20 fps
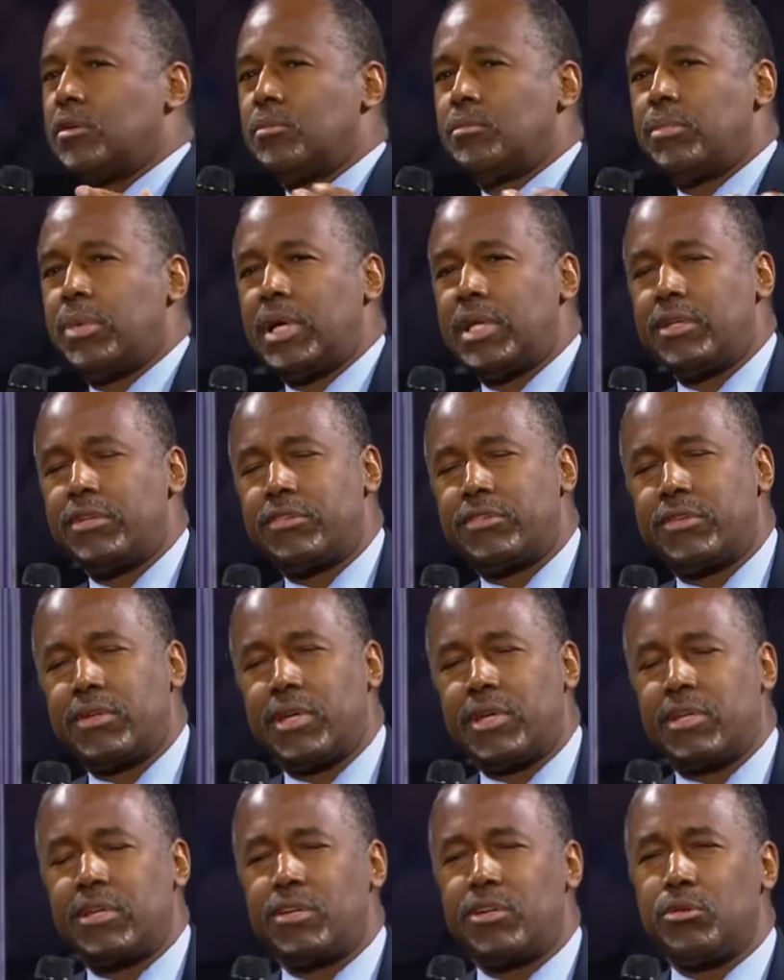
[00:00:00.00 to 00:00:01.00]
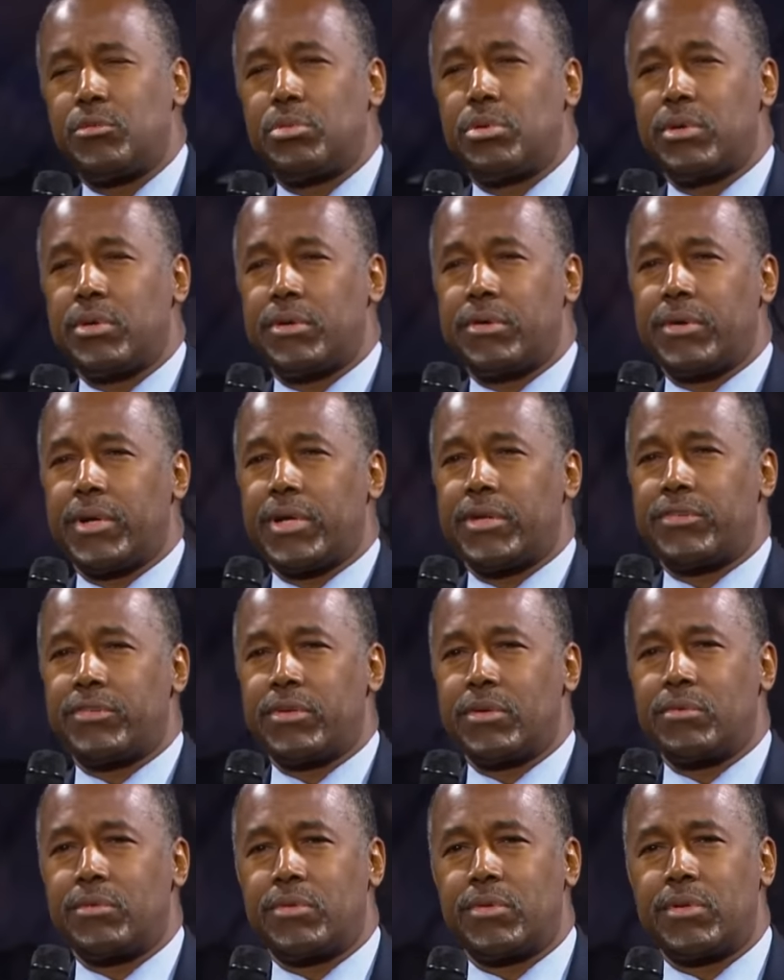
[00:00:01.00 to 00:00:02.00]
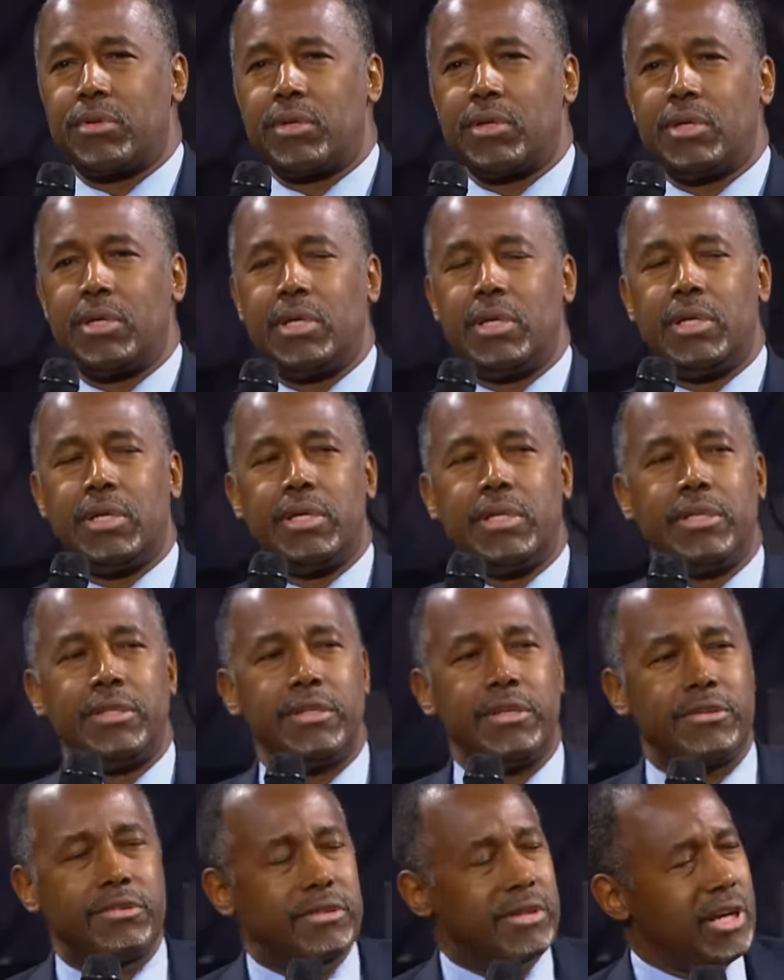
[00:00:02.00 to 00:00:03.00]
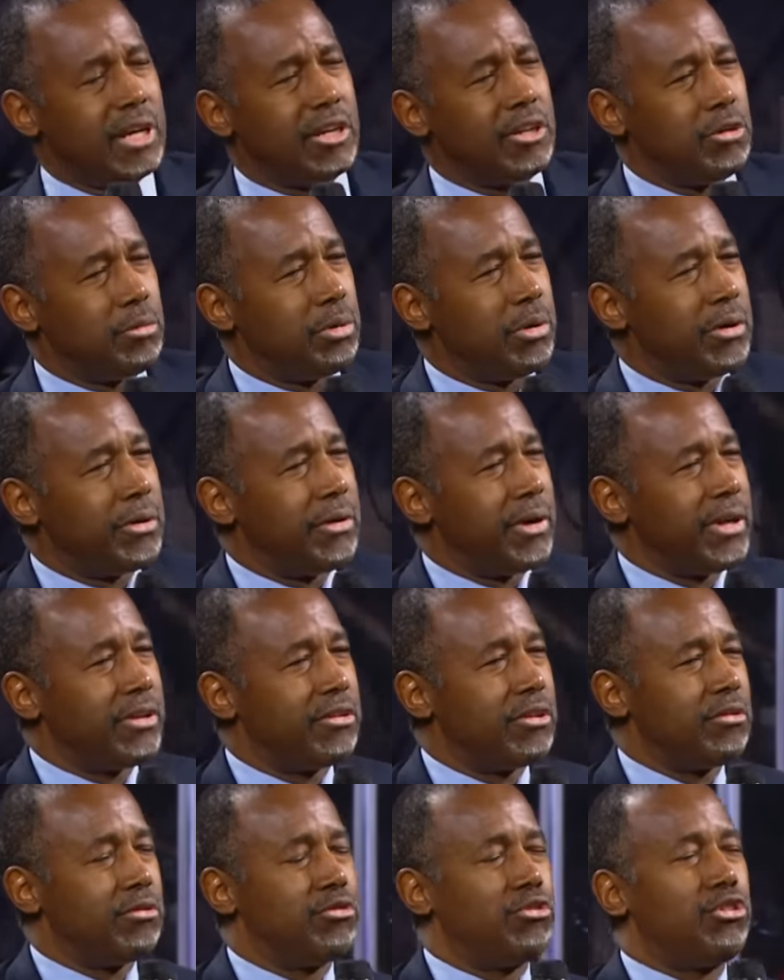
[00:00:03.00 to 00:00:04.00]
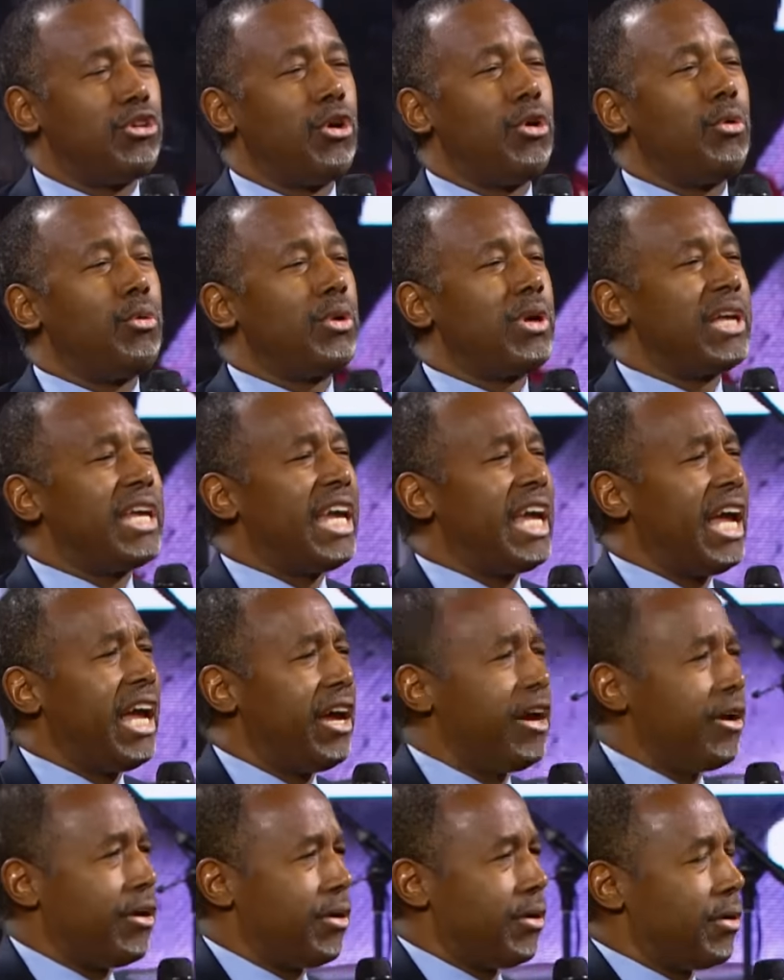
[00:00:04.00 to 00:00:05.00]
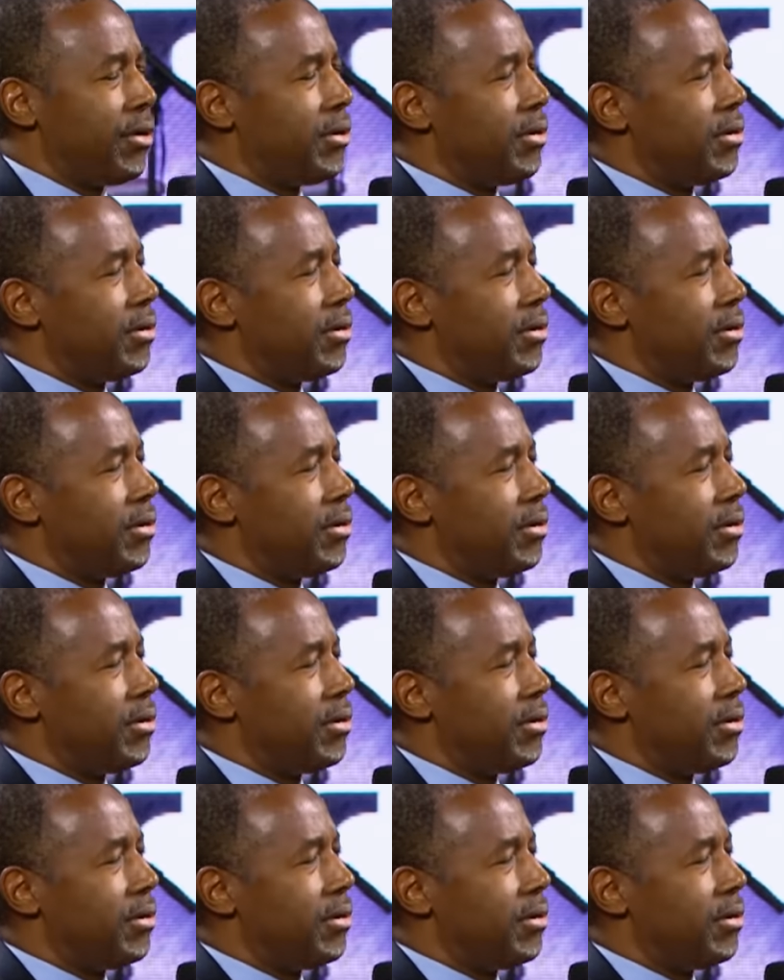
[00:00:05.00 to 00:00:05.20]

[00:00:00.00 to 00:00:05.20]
by the secular progressives? The secular progressives don't care